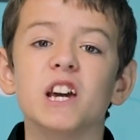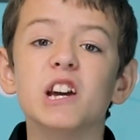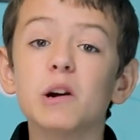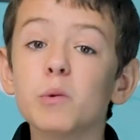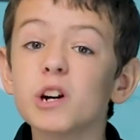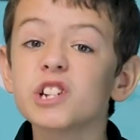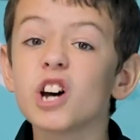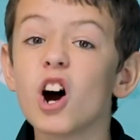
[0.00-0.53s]

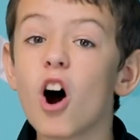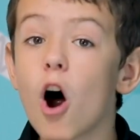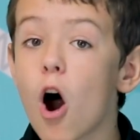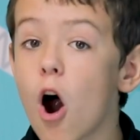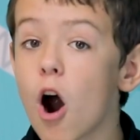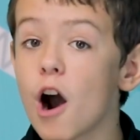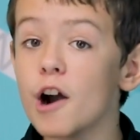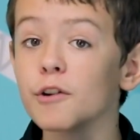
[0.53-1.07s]
It was
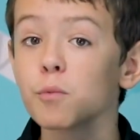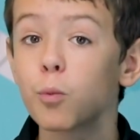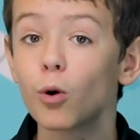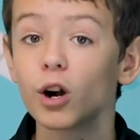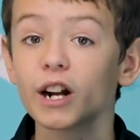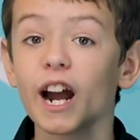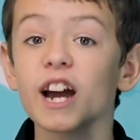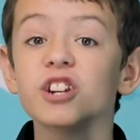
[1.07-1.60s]
hard
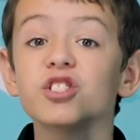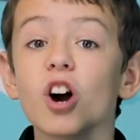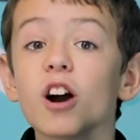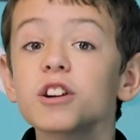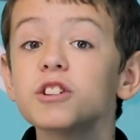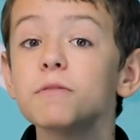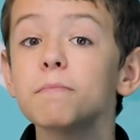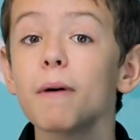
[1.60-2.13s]
work, and
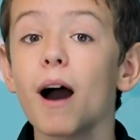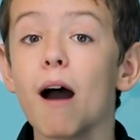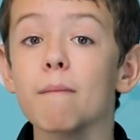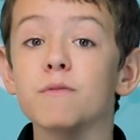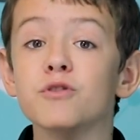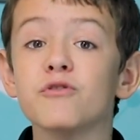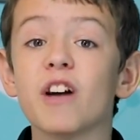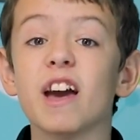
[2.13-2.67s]
Dr. Bob
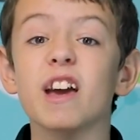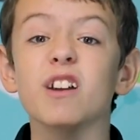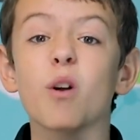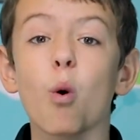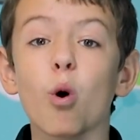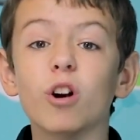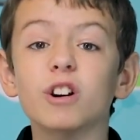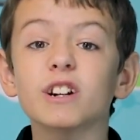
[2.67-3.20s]
knew that in
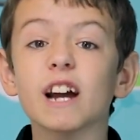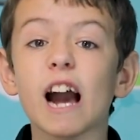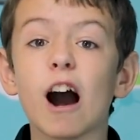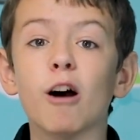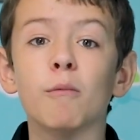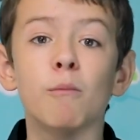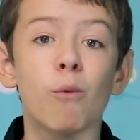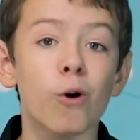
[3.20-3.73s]
order to
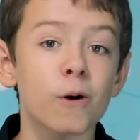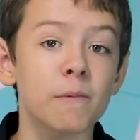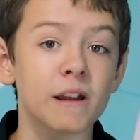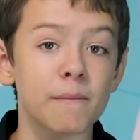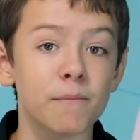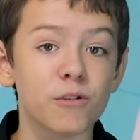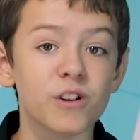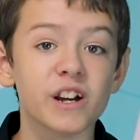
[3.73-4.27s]
help more
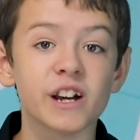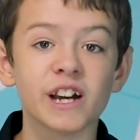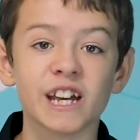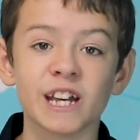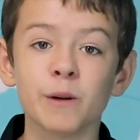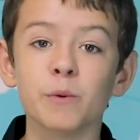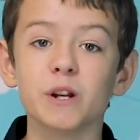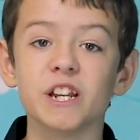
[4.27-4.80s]
people,
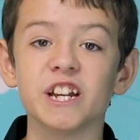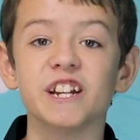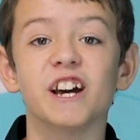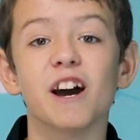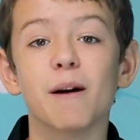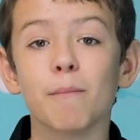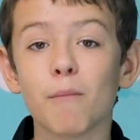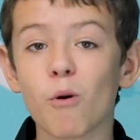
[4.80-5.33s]
he would need
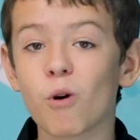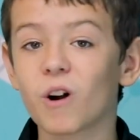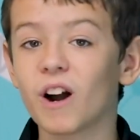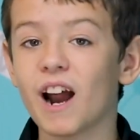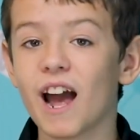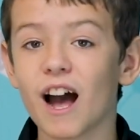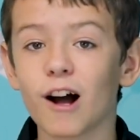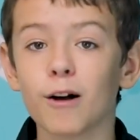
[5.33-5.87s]

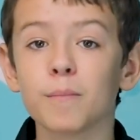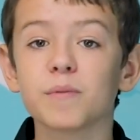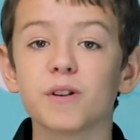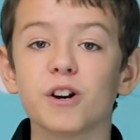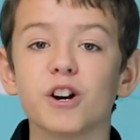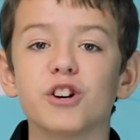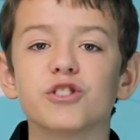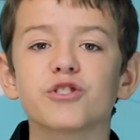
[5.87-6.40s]
more help.
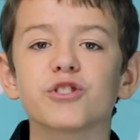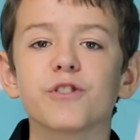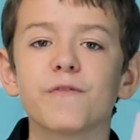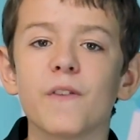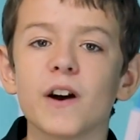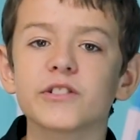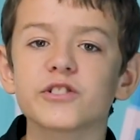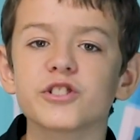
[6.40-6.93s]
So the
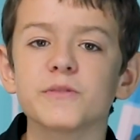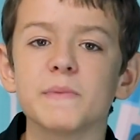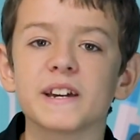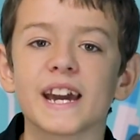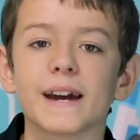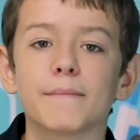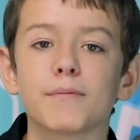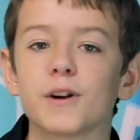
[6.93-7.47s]
Fosters
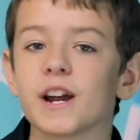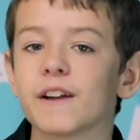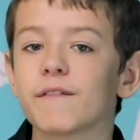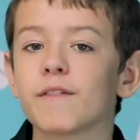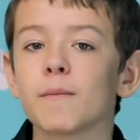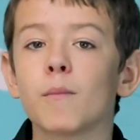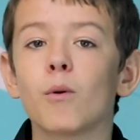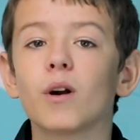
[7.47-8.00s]
began praying
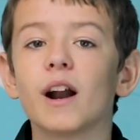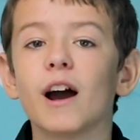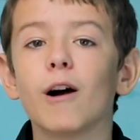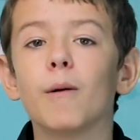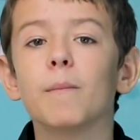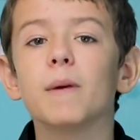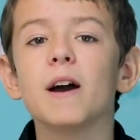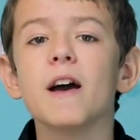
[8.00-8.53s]
for more
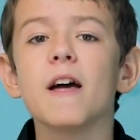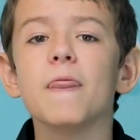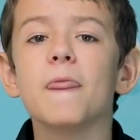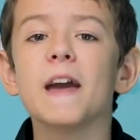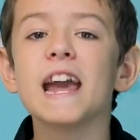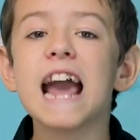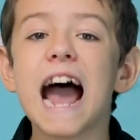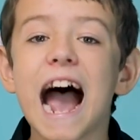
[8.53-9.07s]
help.
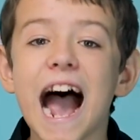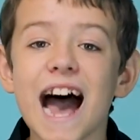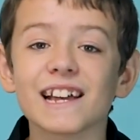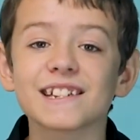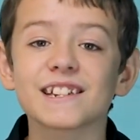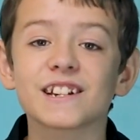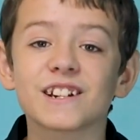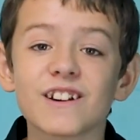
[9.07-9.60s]
They
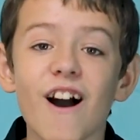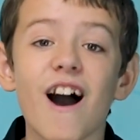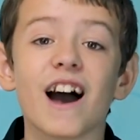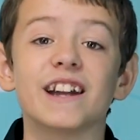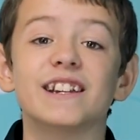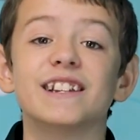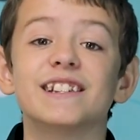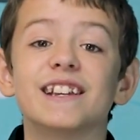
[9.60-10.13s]
asked
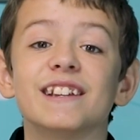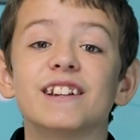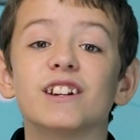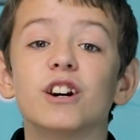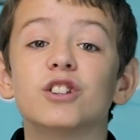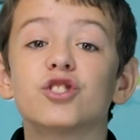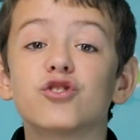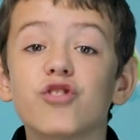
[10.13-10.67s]
God to send
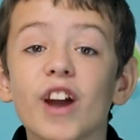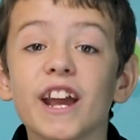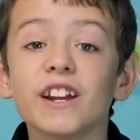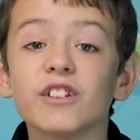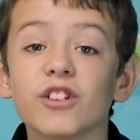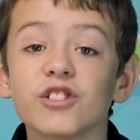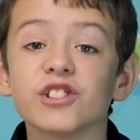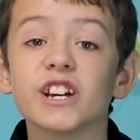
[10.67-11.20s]
a
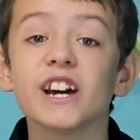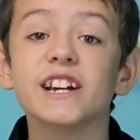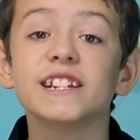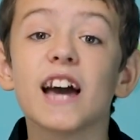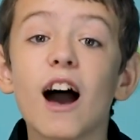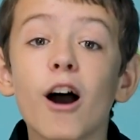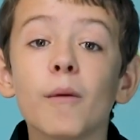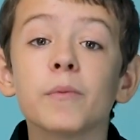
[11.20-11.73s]
trained nurse
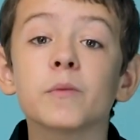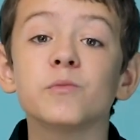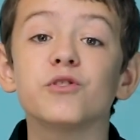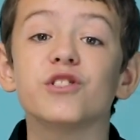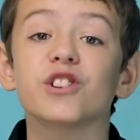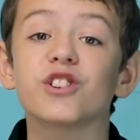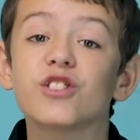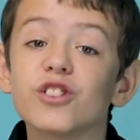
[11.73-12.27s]
to help him
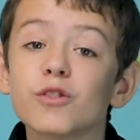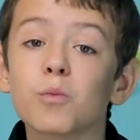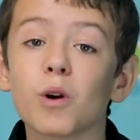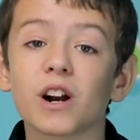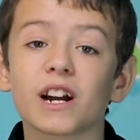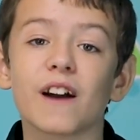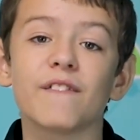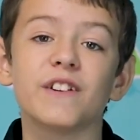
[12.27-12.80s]
do the good
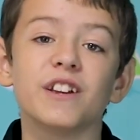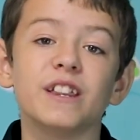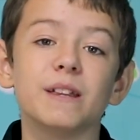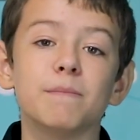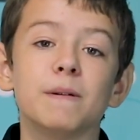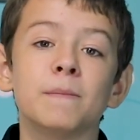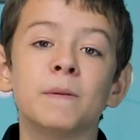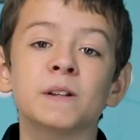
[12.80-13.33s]
work of
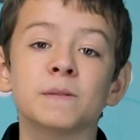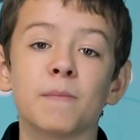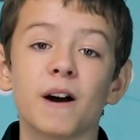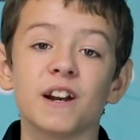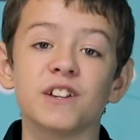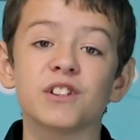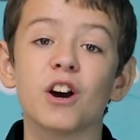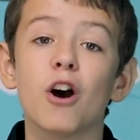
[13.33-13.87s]
healing people's
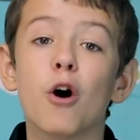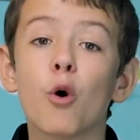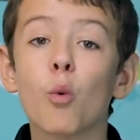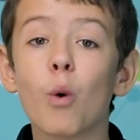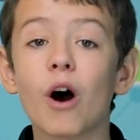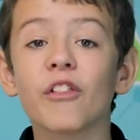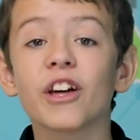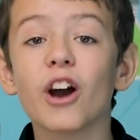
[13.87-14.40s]
bodies,
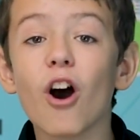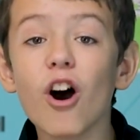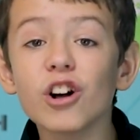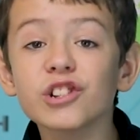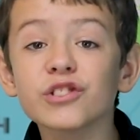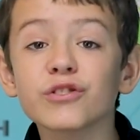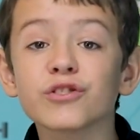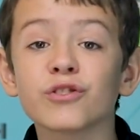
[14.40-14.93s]
while they
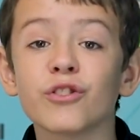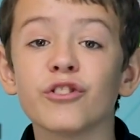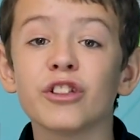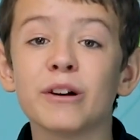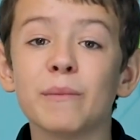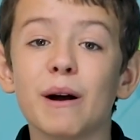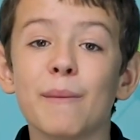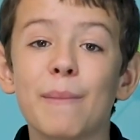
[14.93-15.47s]
also told
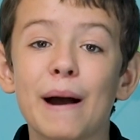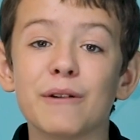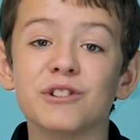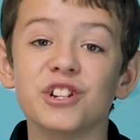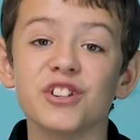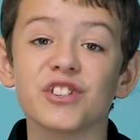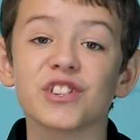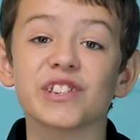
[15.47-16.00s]
them about
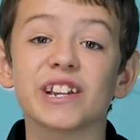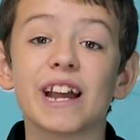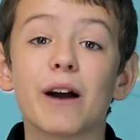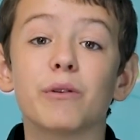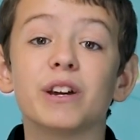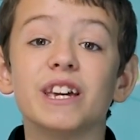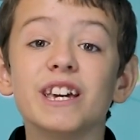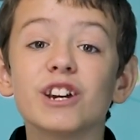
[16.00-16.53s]
Jesus and
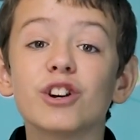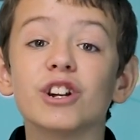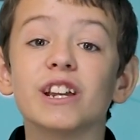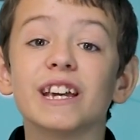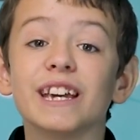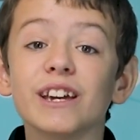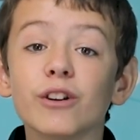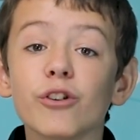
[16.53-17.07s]
how he could
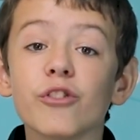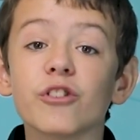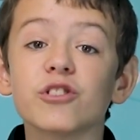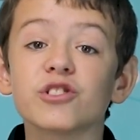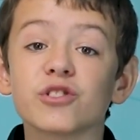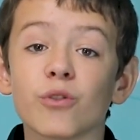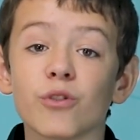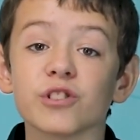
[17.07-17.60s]
heal their
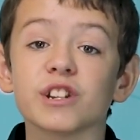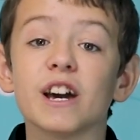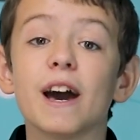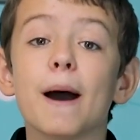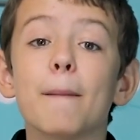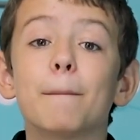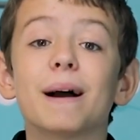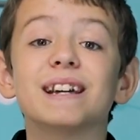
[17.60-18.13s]
souls
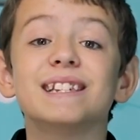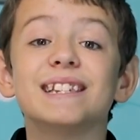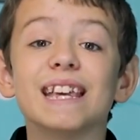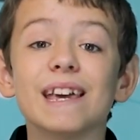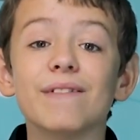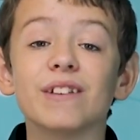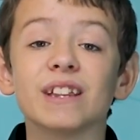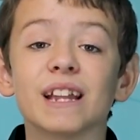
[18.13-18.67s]
by
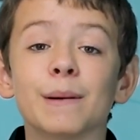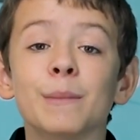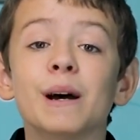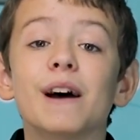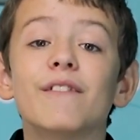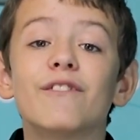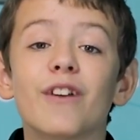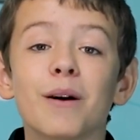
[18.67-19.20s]
saving them
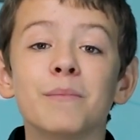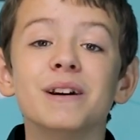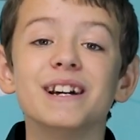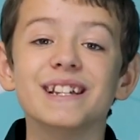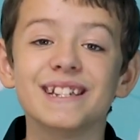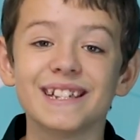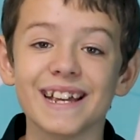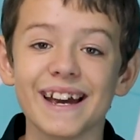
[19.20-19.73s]
from
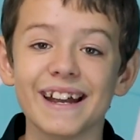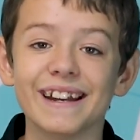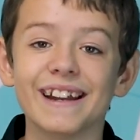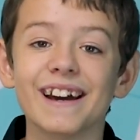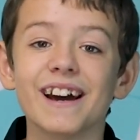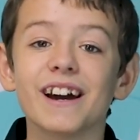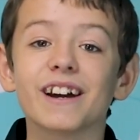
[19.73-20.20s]
sin.